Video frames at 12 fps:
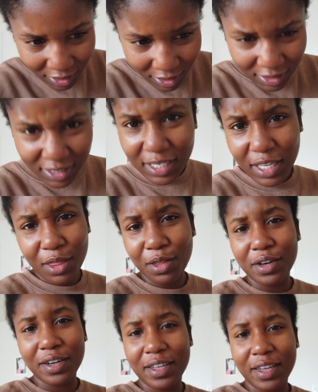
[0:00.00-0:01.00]
it's
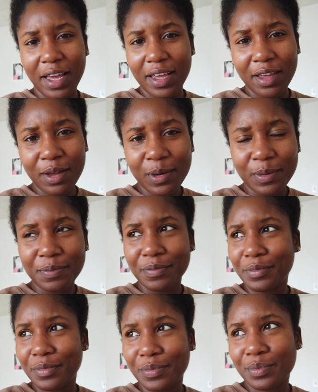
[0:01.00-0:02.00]
10:30 a.m.
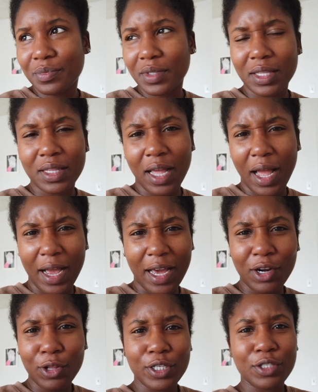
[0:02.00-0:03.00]
I
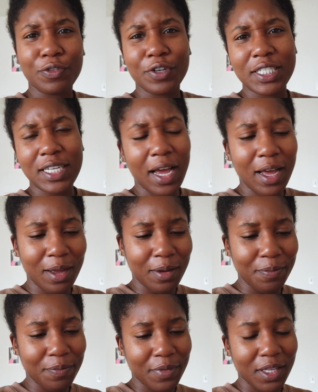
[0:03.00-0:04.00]
got all this free
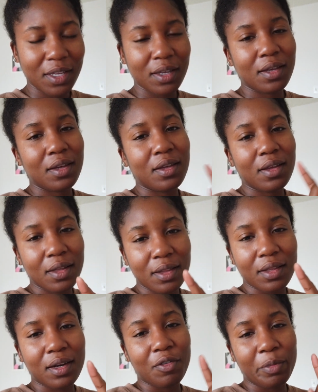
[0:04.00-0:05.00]
time.
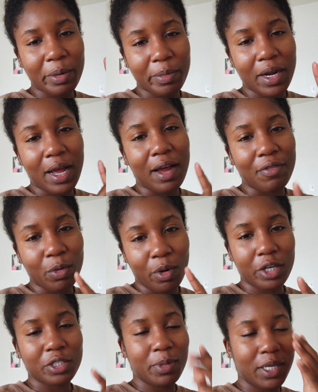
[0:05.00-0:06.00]
Then I remember I have to
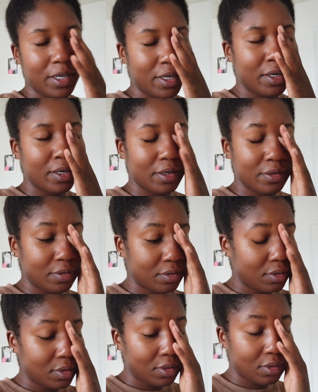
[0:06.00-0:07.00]
wash my hair.
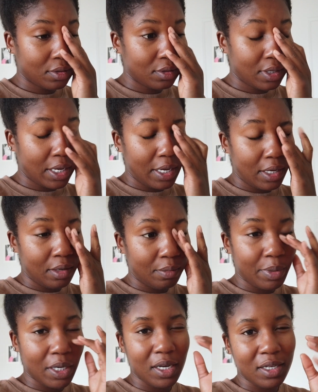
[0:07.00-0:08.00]

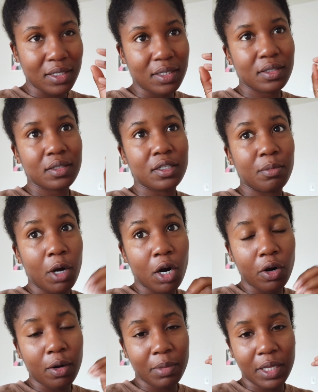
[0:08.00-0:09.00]
And because
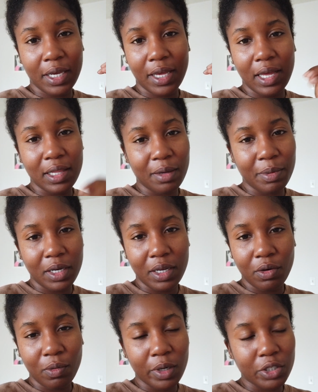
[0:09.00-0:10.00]
tomorrow I'm playing
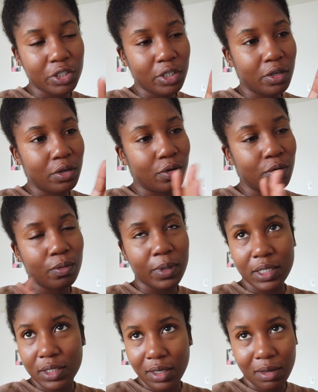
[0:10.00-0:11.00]
LAPD on one show,
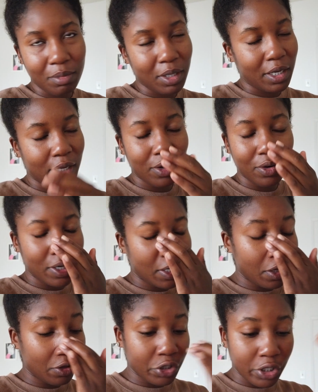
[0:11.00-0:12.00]
Wednesday I'm playing it on
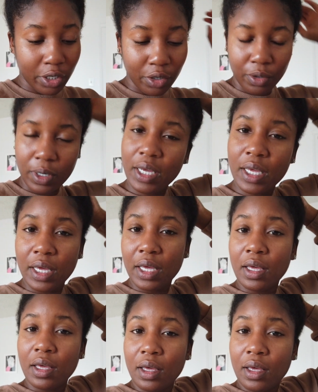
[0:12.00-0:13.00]
another show,
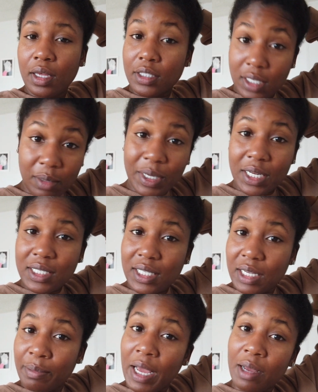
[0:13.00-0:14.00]
it's going to be in a
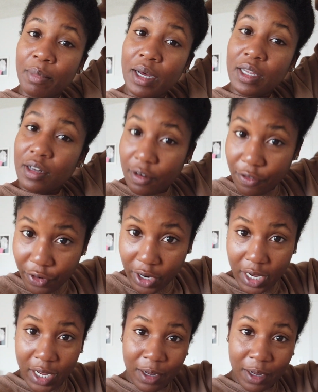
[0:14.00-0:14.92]
slick back bun for